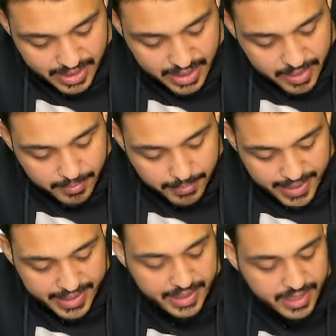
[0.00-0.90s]

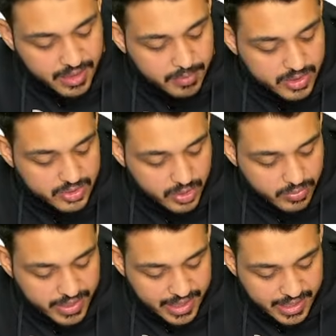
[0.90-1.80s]
malignant pustule. We can
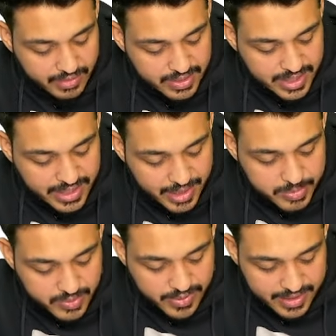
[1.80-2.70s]
have three types of
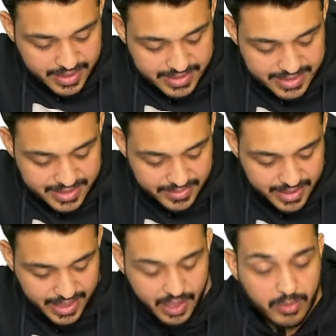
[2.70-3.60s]
anthracis. We can
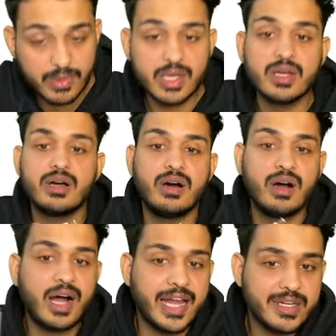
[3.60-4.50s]
have
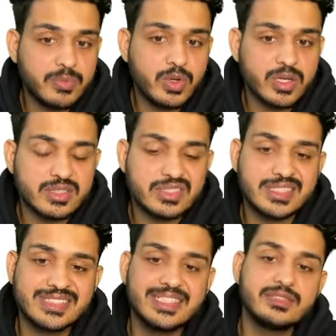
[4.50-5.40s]
Hyde-Porter's
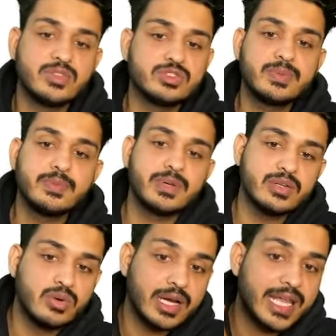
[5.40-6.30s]
disease, those people who are
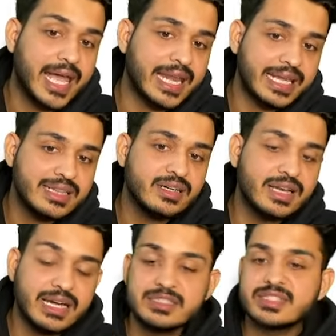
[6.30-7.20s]
carrying the dead
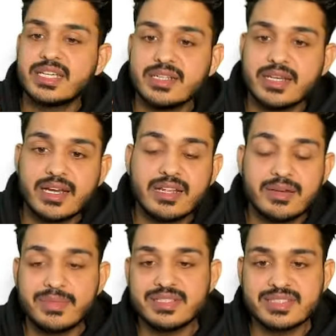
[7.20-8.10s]
skin, dead animal
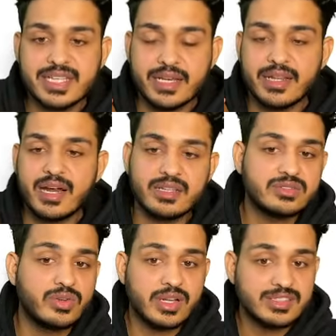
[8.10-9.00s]
skin, that is known
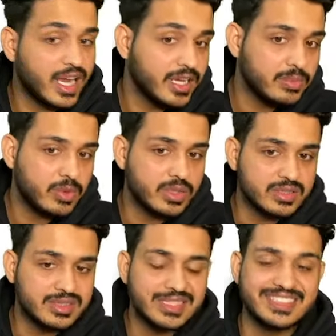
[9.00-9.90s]
as Hyde-Porter's
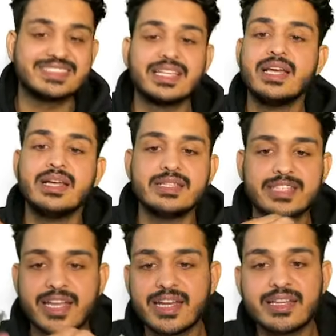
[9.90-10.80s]
disease.
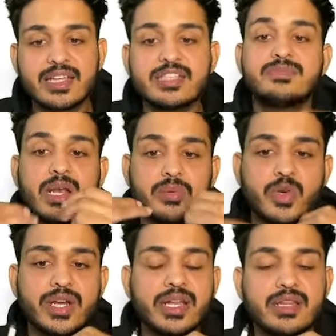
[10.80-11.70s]
Second thing is pulmonary
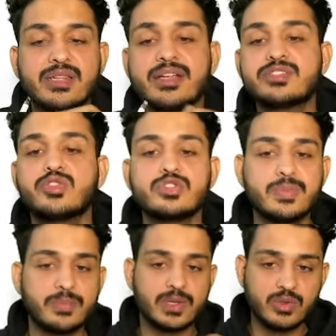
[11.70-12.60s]
anthrax, those people
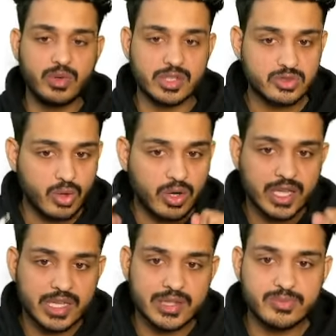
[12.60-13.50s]
who are sorting the
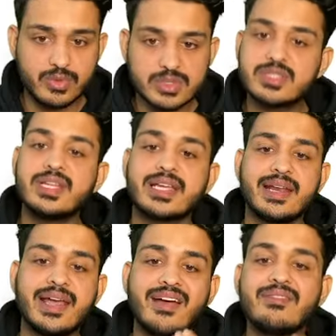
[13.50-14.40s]
wools, they can
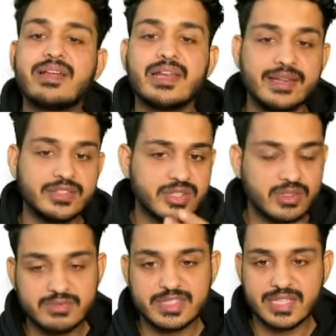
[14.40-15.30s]
have inhalation of
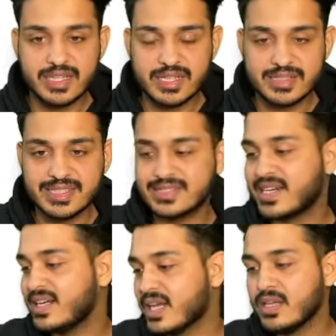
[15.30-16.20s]
this anthracis, right?
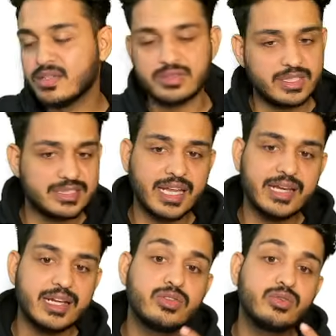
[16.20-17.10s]
So this can lead
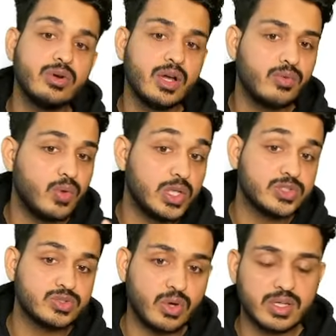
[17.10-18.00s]
to wool
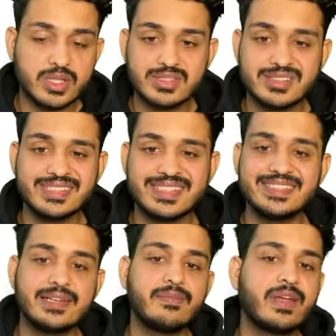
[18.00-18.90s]
sorter's disease, and
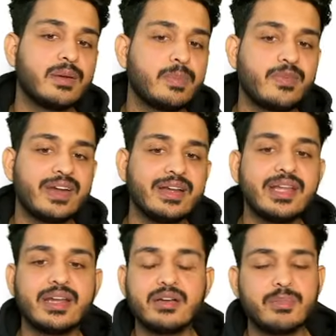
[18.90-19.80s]
we are preventing
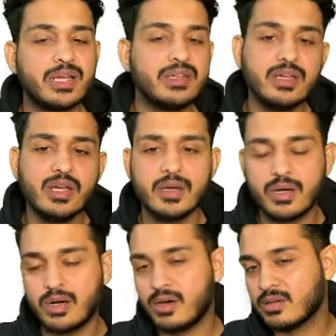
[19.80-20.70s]
it by
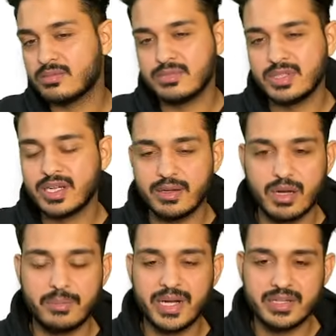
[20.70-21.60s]

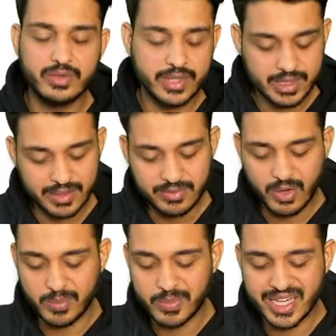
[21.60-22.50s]
doing the
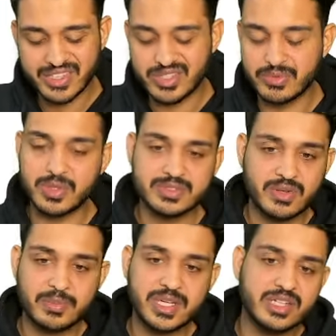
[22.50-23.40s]
formication. What is
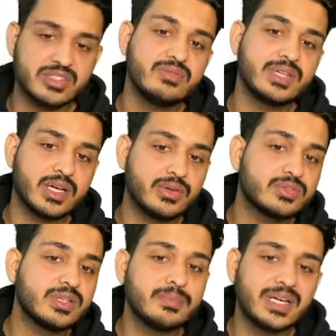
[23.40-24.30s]
formication? We are using
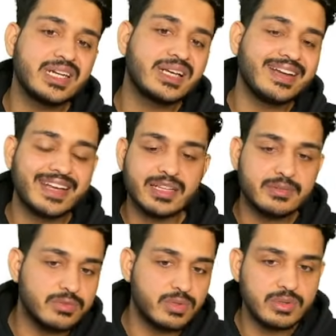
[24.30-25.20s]
pre-treating the
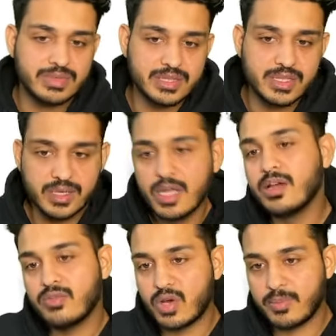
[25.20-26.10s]
wool with the
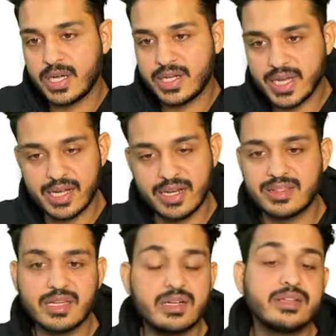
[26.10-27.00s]
formaldehyde. And
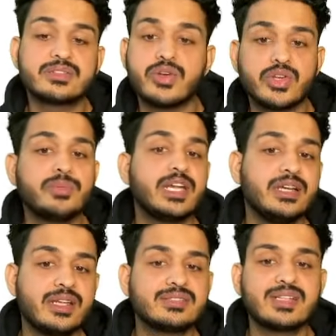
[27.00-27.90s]
third is going to be
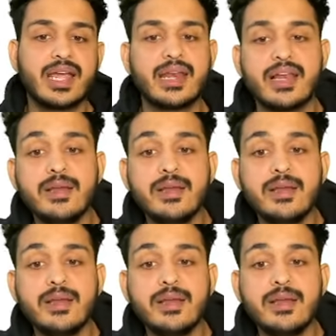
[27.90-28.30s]
intestinal